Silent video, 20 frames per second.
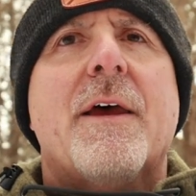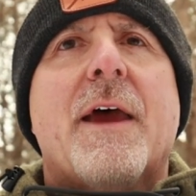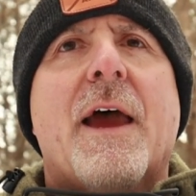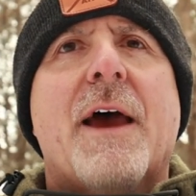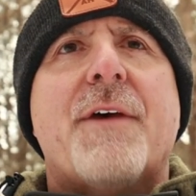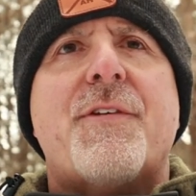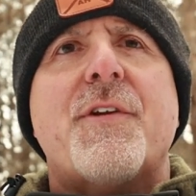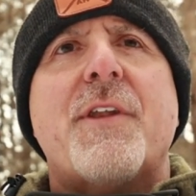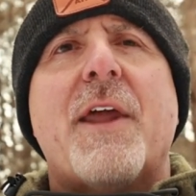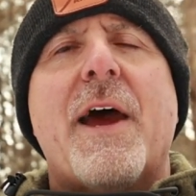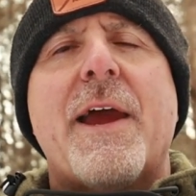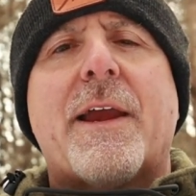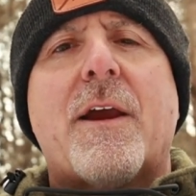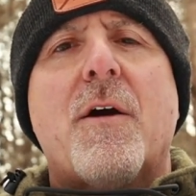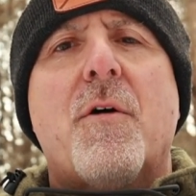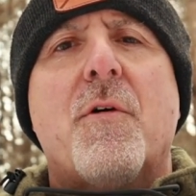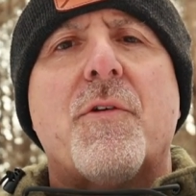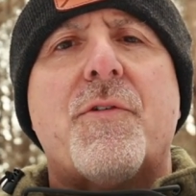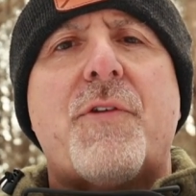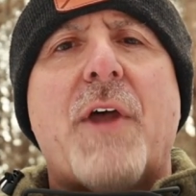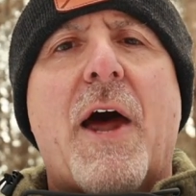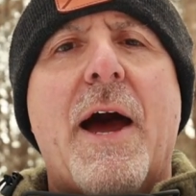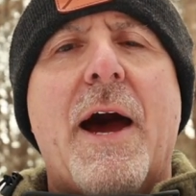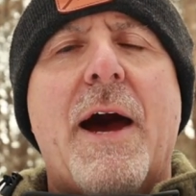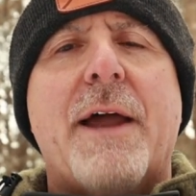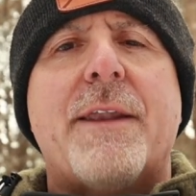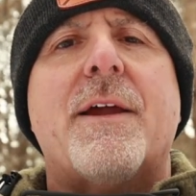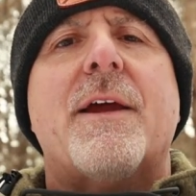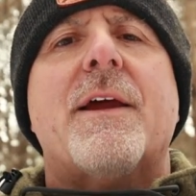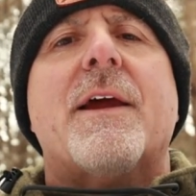as the night goes
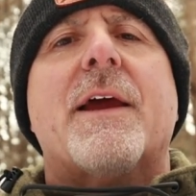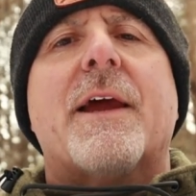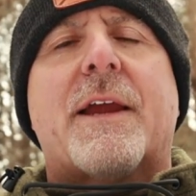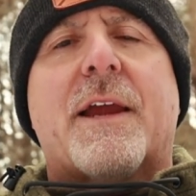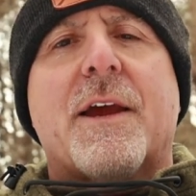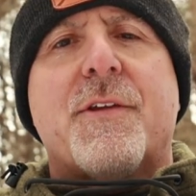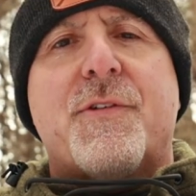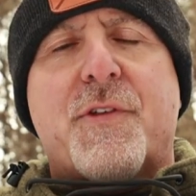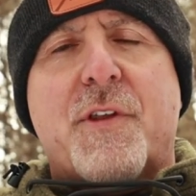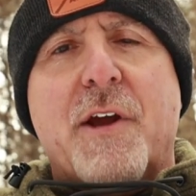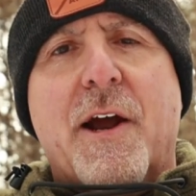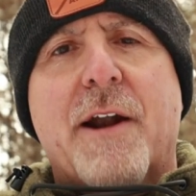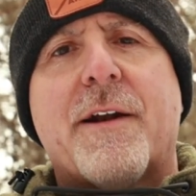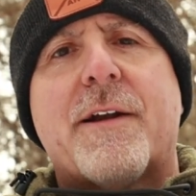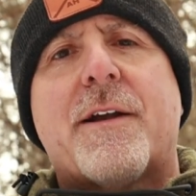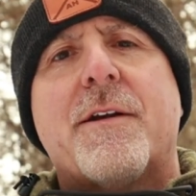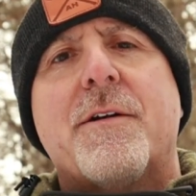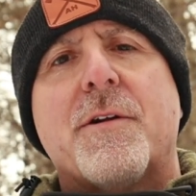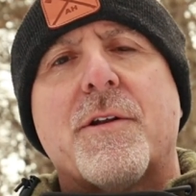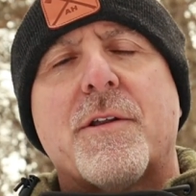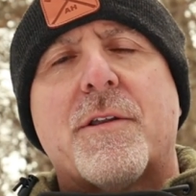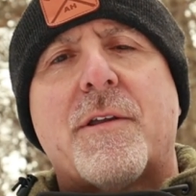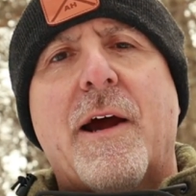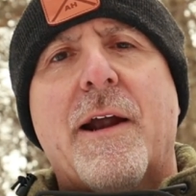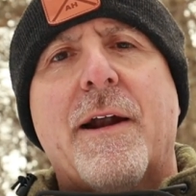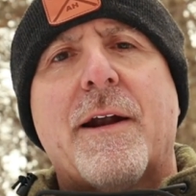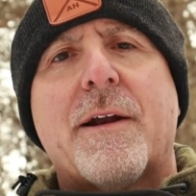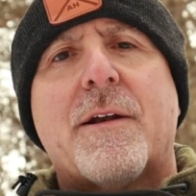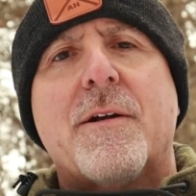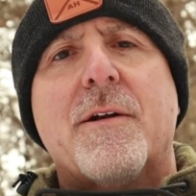on, it gets darker and
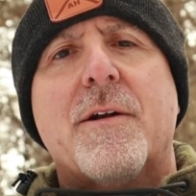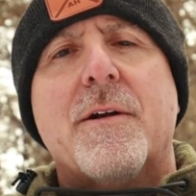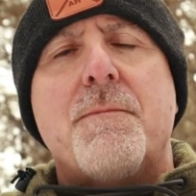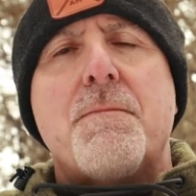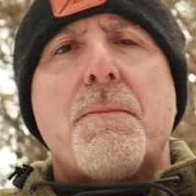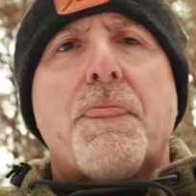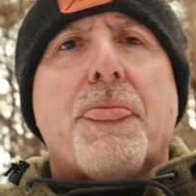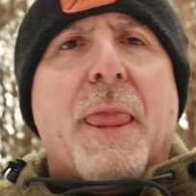darker,